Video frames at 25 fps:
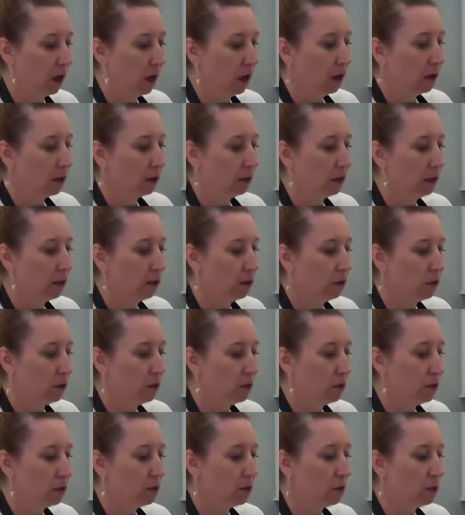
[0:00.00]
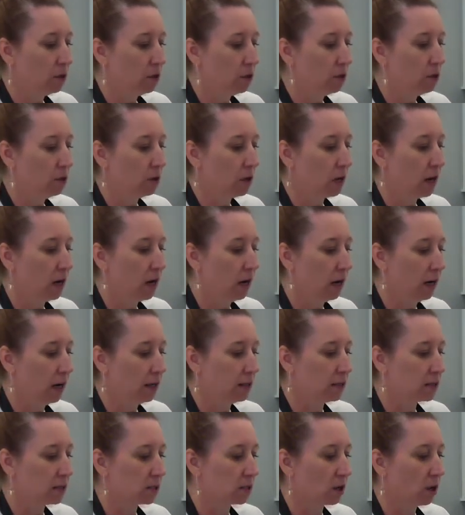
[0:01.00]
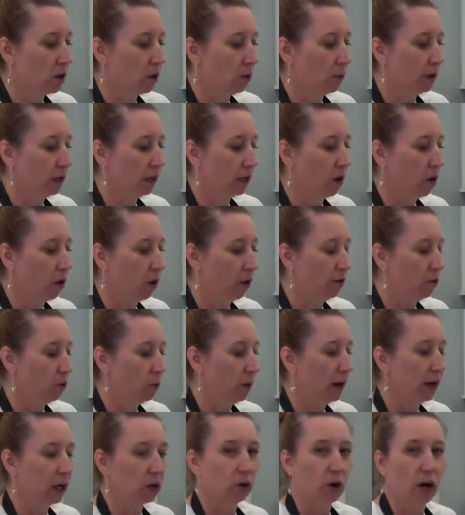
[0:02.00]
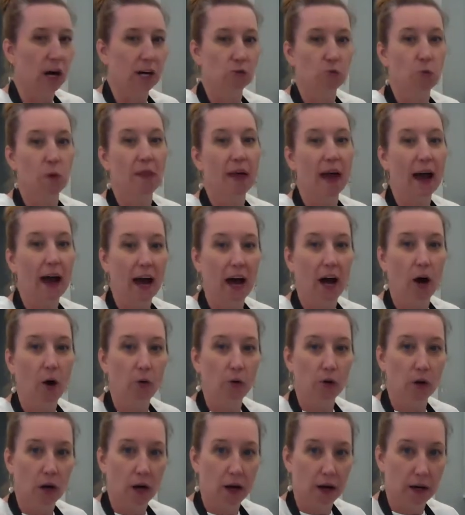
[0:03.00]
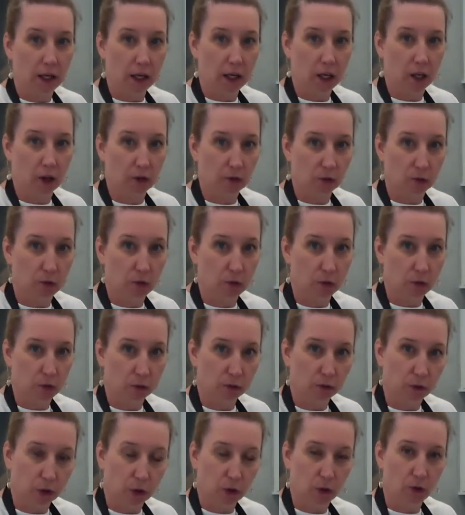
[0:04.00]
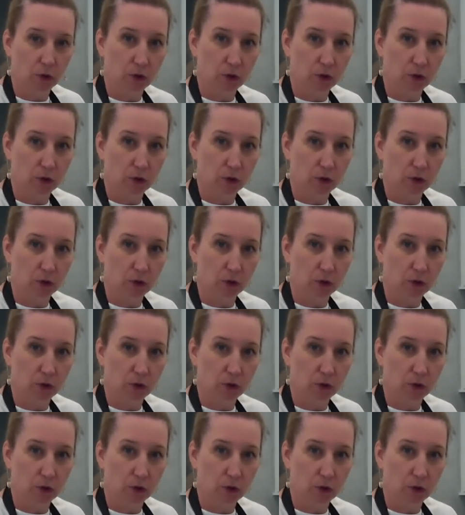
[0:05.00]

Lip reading: little cuts going all the way across without cutting through the root.